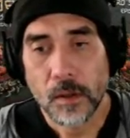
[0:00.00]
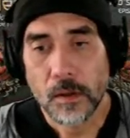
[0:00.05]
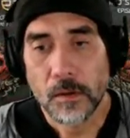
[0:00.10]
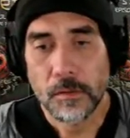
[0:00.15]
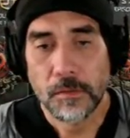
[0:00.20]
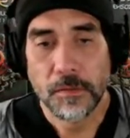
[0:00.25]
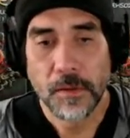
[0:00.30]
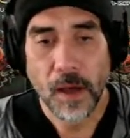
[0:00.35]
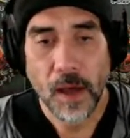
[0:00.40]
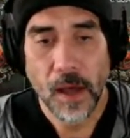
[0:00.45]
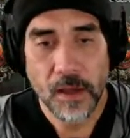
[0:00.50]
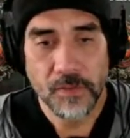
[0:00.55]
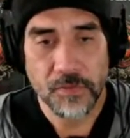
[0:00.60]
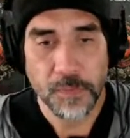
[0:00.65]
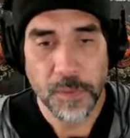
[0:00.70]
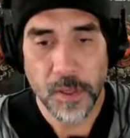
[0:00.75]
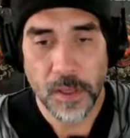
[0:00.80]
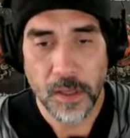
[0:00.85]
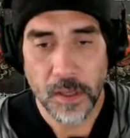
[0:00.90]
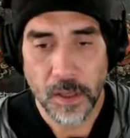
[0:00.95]
5
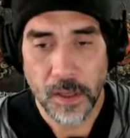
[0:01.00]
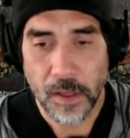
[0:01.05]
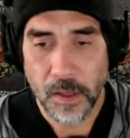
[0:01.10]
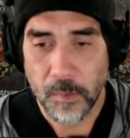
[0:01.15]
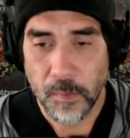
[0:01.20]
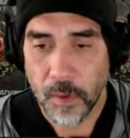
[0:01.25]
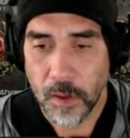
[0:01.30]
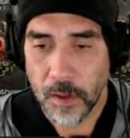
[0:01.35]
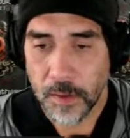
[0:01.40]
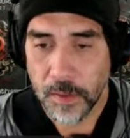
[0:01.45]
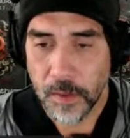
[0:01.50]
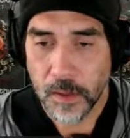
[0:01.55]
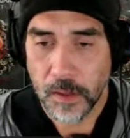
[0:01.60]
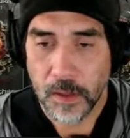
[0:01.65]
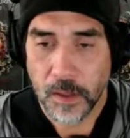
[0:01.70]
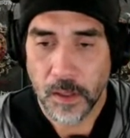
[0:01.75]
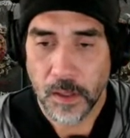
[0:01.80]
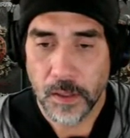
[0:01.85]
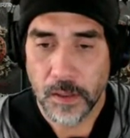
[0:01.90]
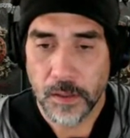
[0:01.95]
p.m. on the
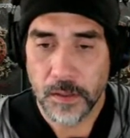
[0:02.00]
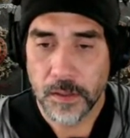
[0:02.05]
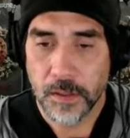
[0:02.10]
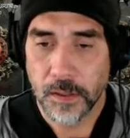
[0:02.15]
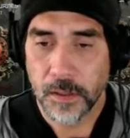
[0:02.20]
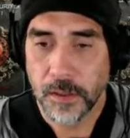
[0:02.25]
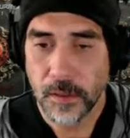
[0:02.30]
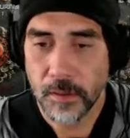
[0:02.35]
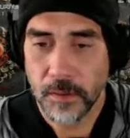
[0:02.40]
19th.